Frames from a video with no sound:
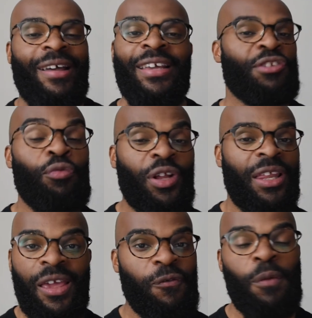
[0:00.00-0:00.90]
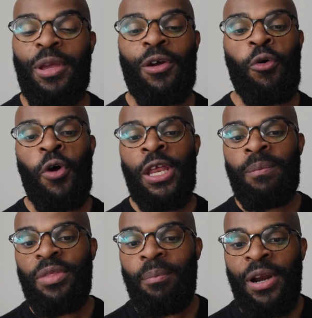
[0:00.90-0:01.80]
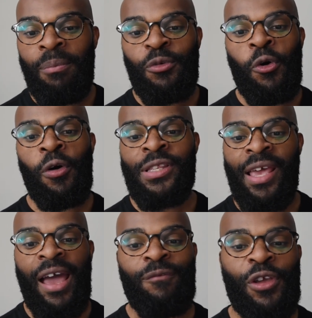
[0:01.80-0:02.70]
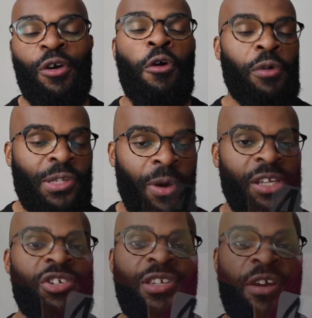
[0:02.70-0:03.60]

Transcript: It's really like flipping a coin, but I'm going to have to go with Tanisha